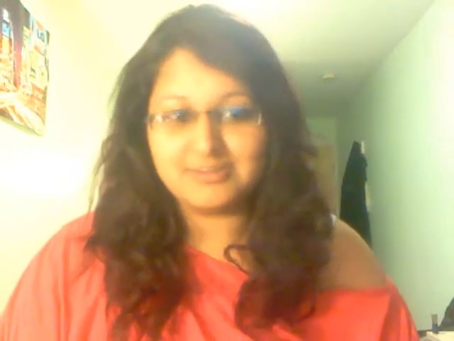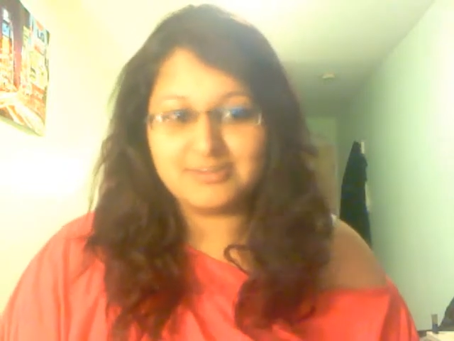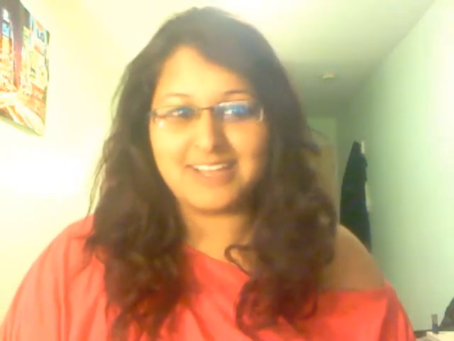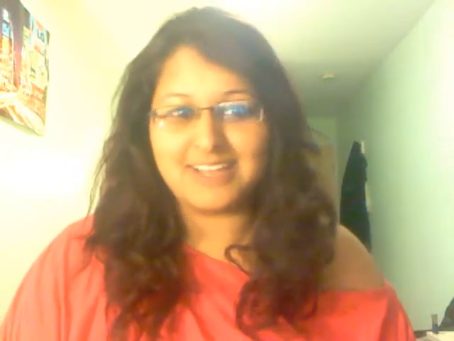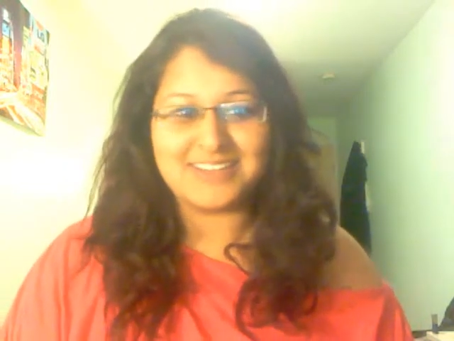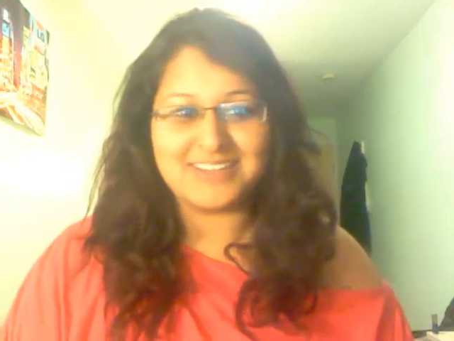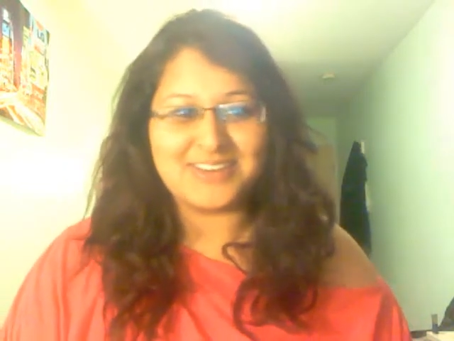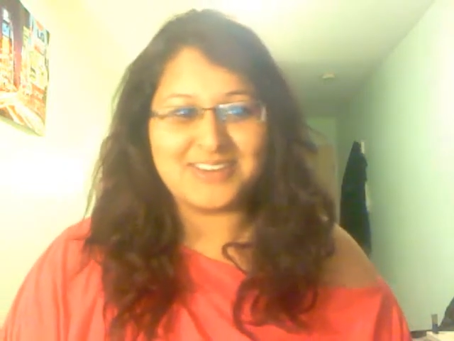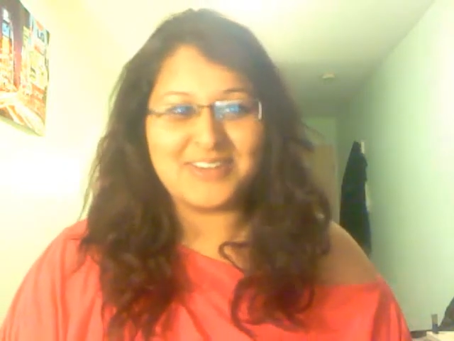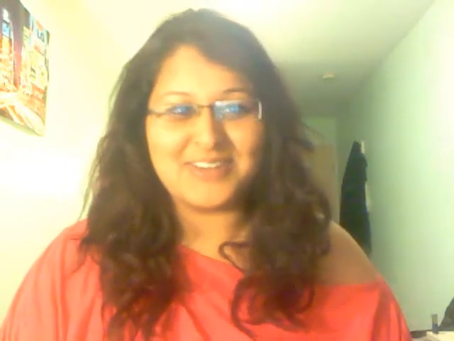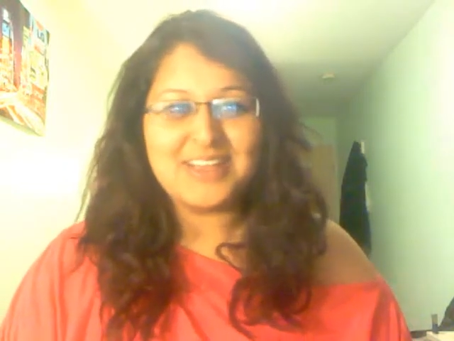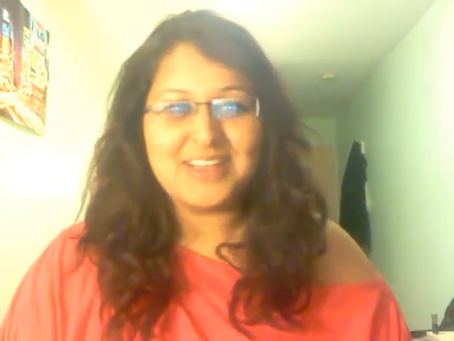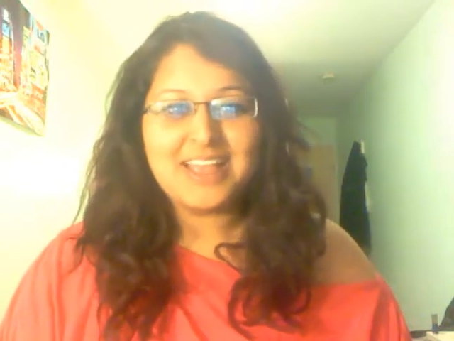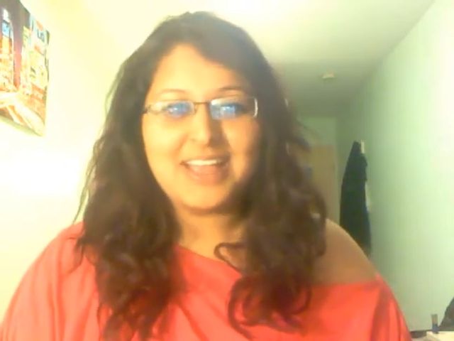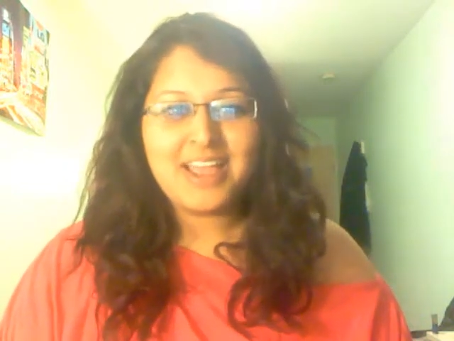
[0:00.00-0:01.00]
I don't know.
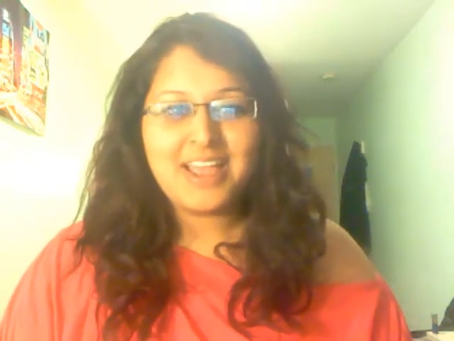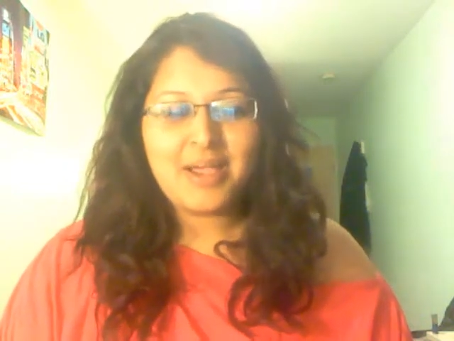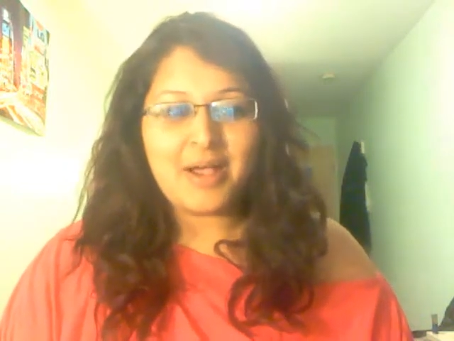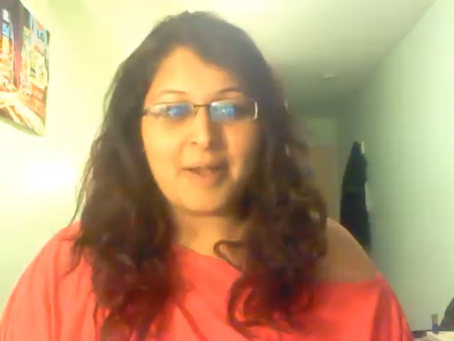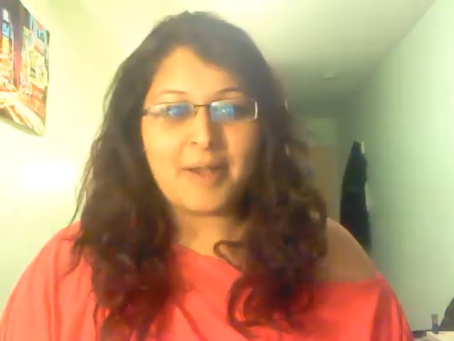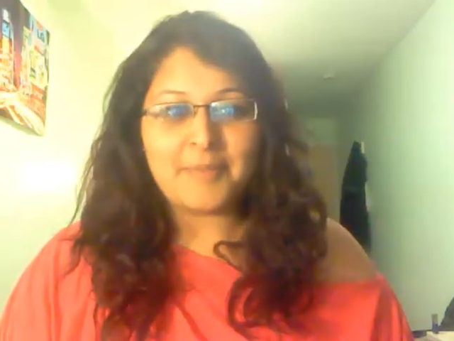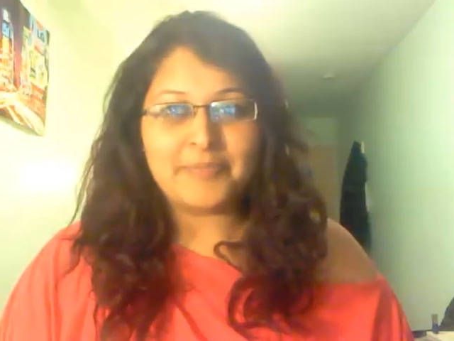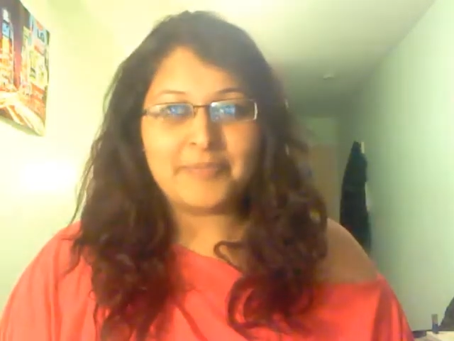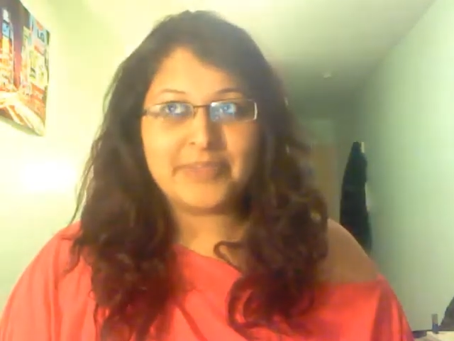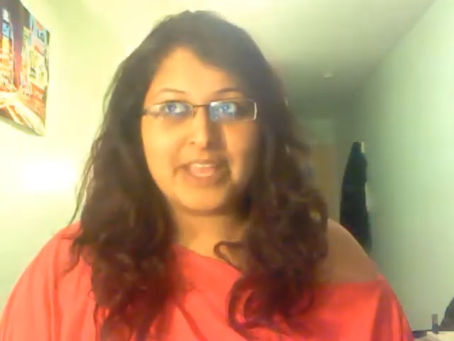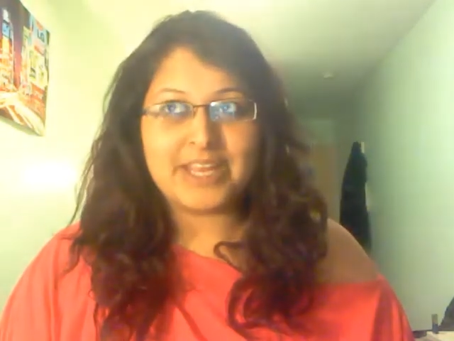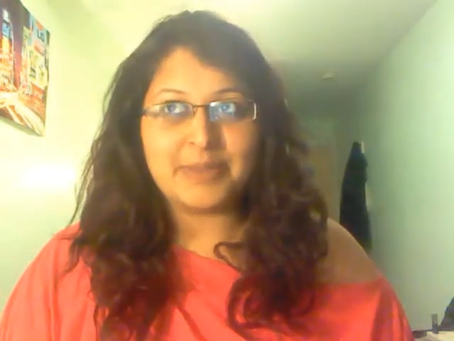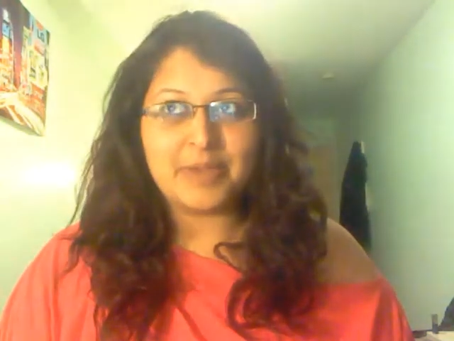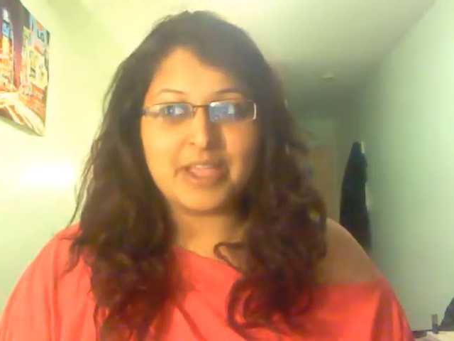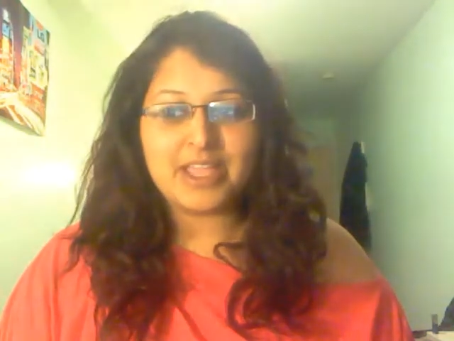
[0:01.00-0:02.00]
Um,
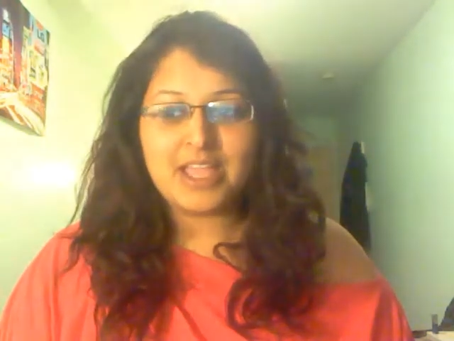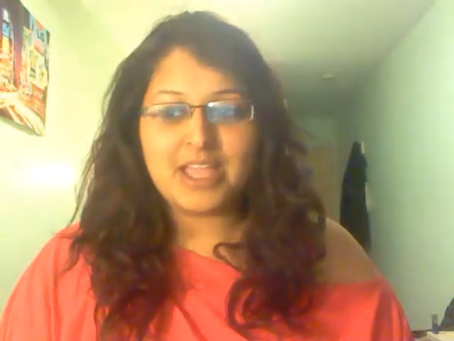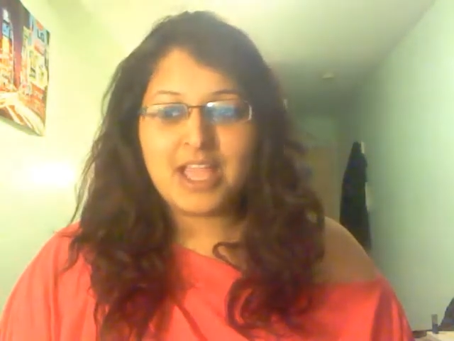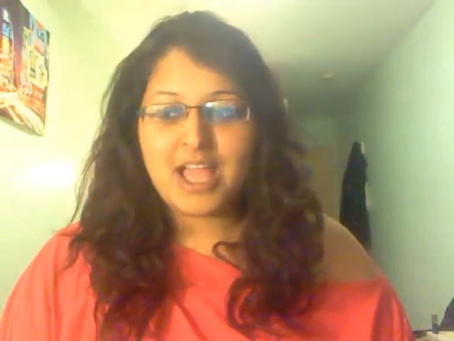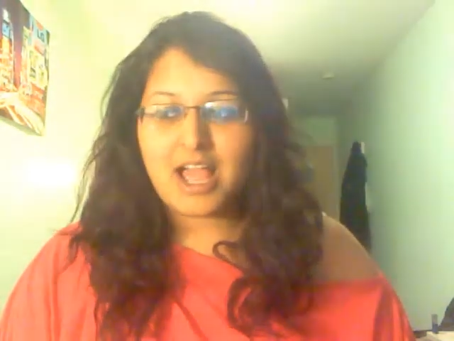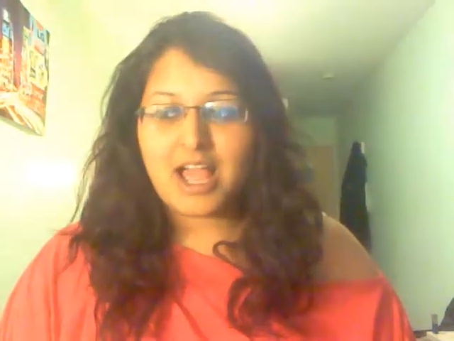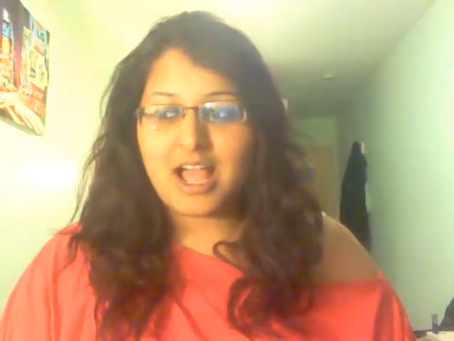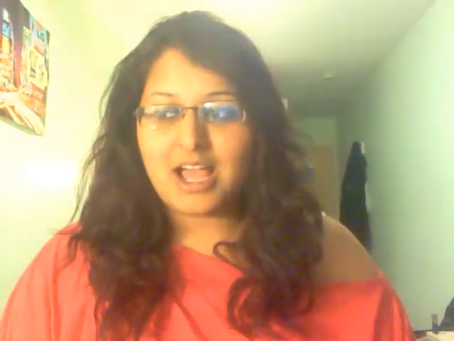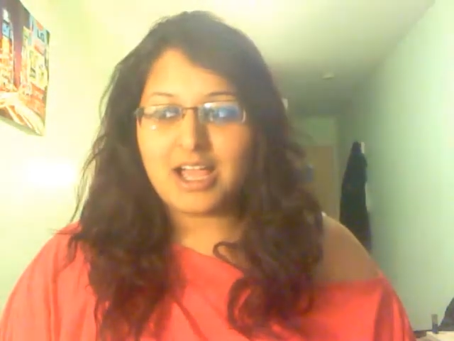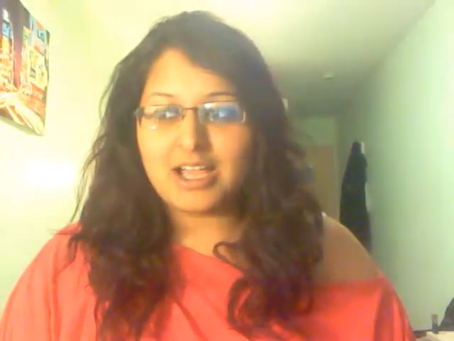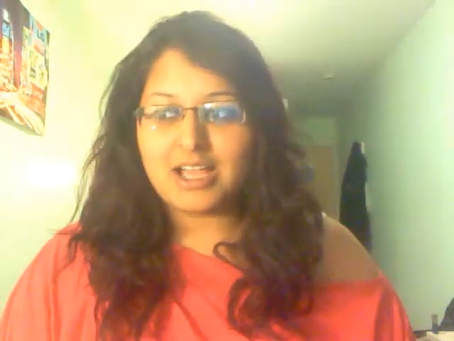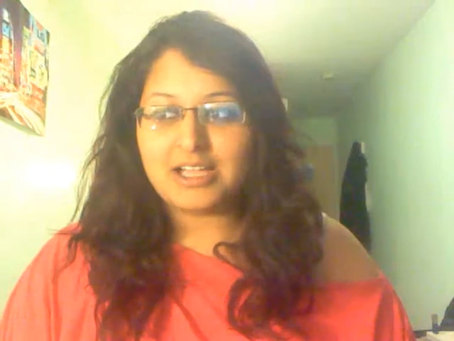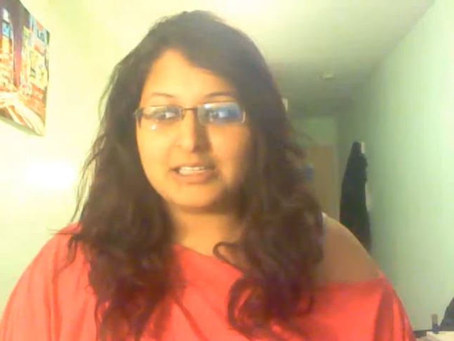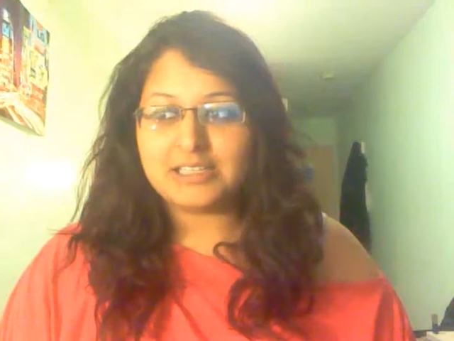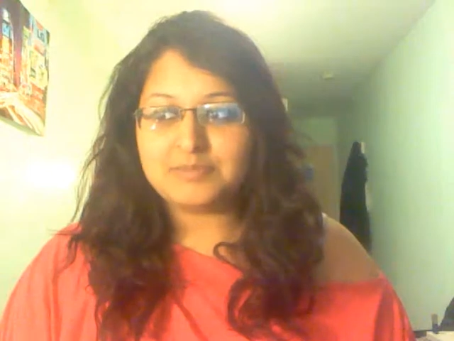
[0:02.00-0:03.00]
anyway,
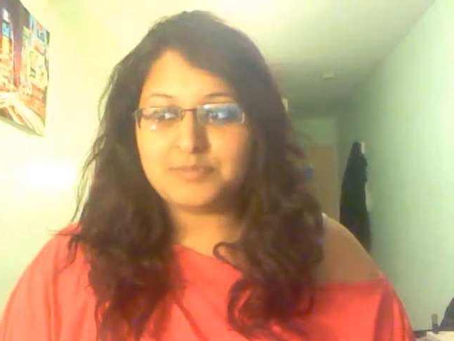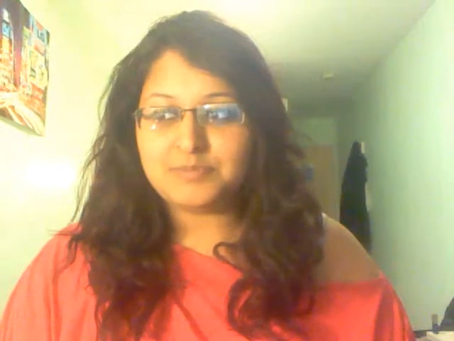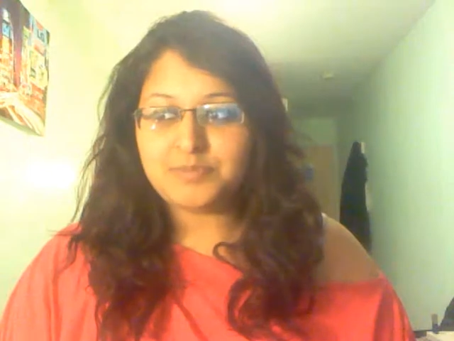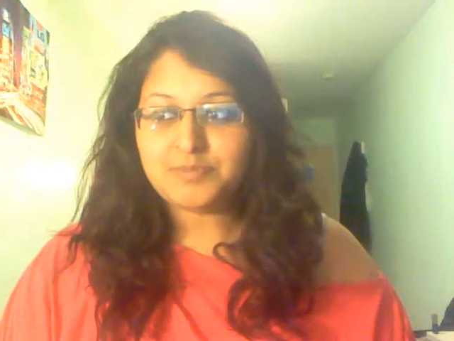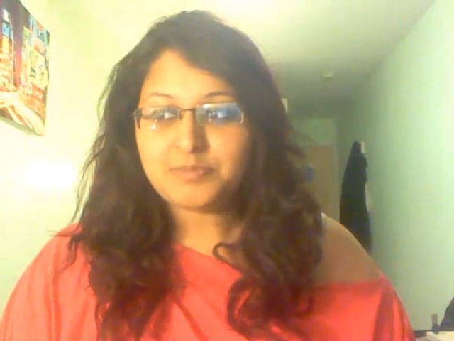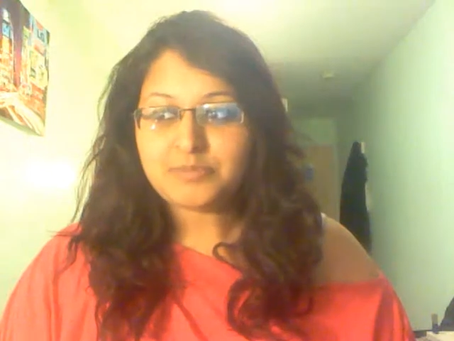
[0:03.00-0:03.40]
um,